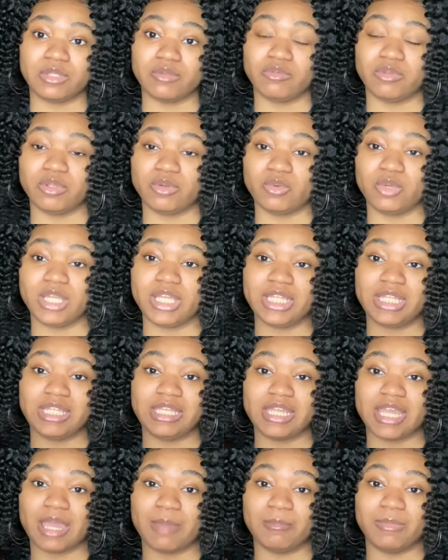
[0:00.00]
really
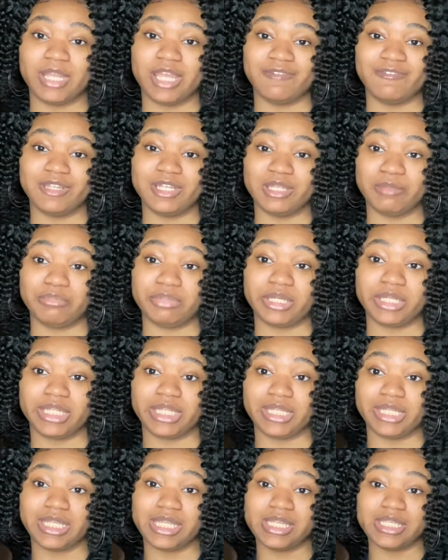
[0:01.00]
quickly, I'm definitely
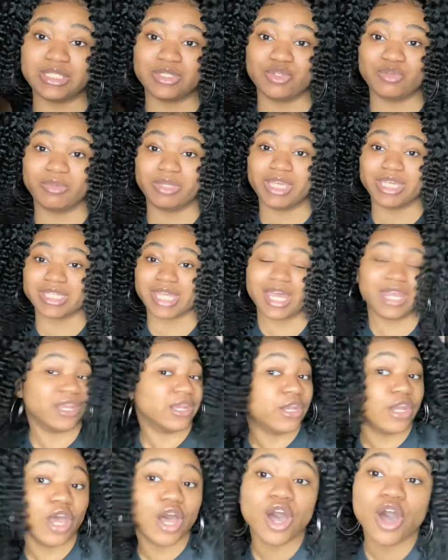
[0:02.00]
bringing these two because I
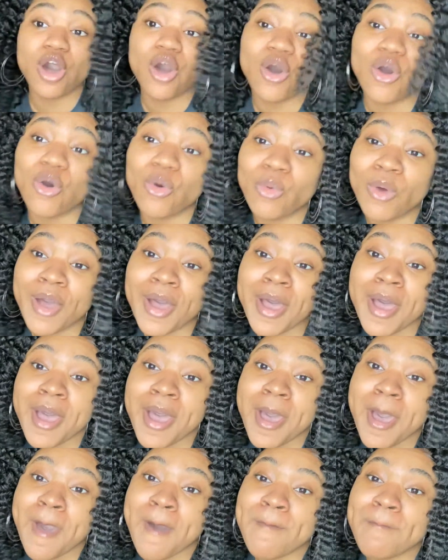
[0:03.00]
know
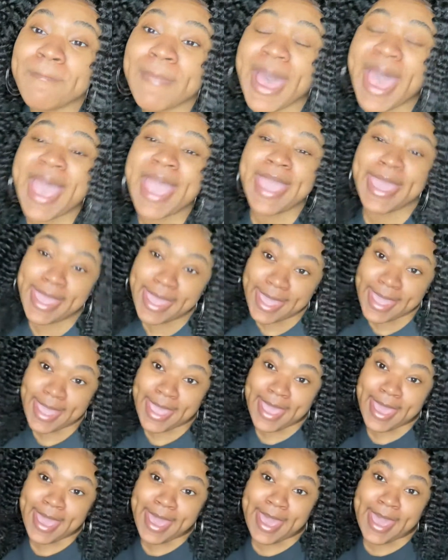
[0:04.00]
my
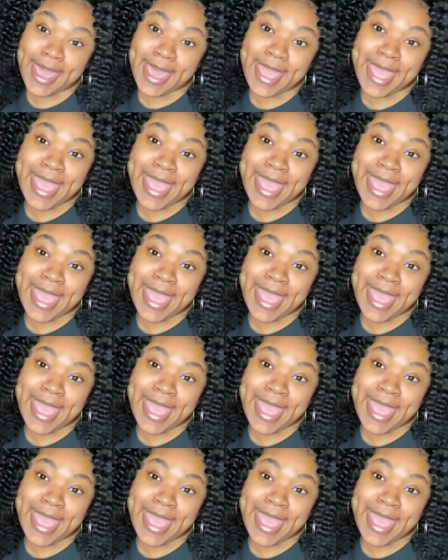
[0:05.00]
hair